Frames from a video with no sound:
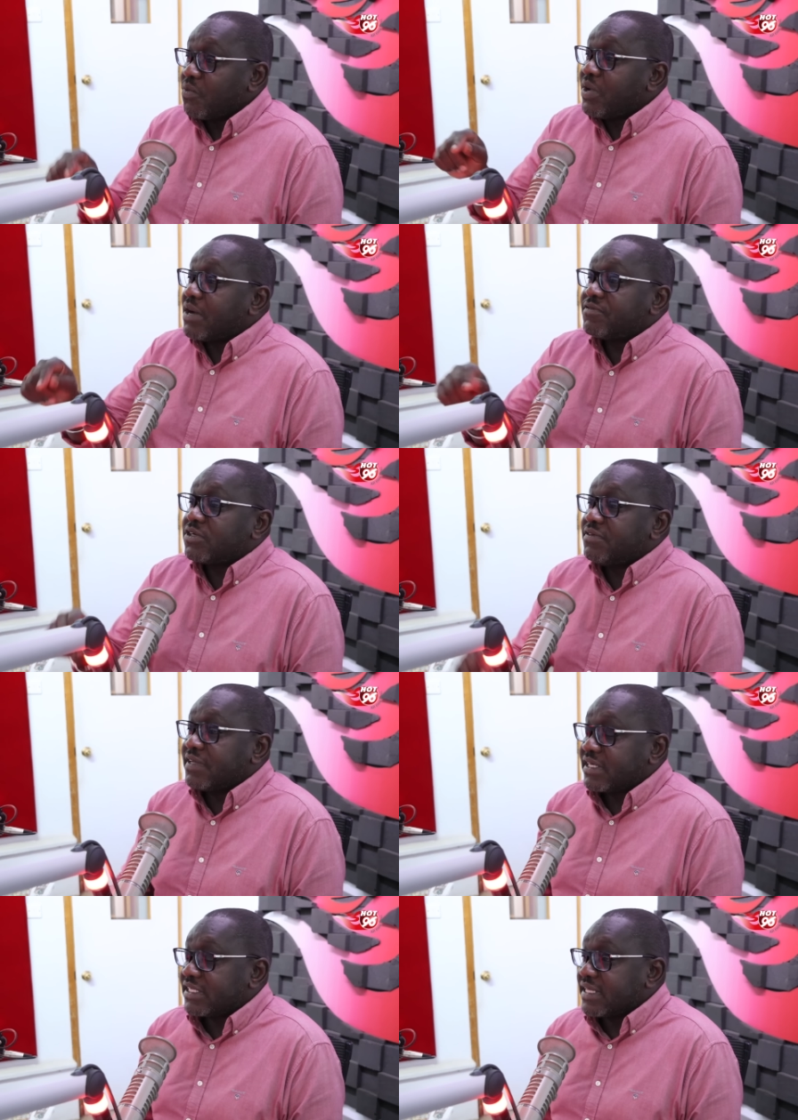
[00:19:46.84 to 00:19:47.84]
We have not
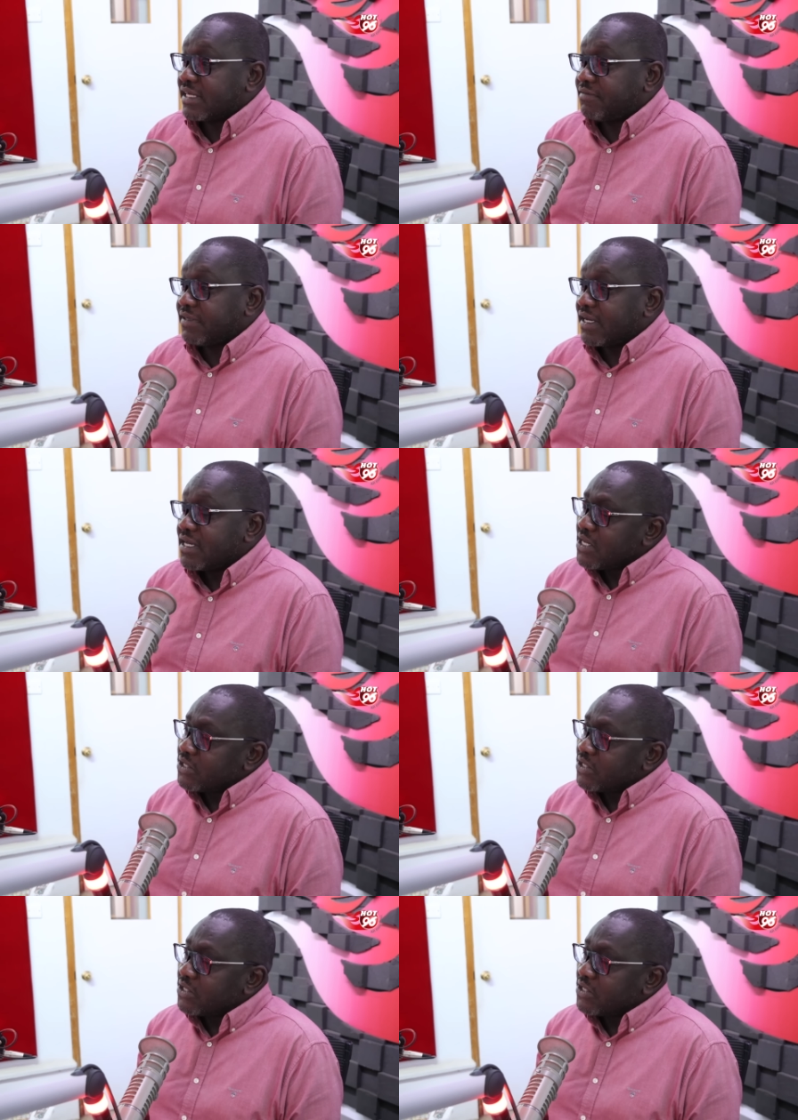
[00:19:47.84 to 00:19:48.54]
even reached that figure.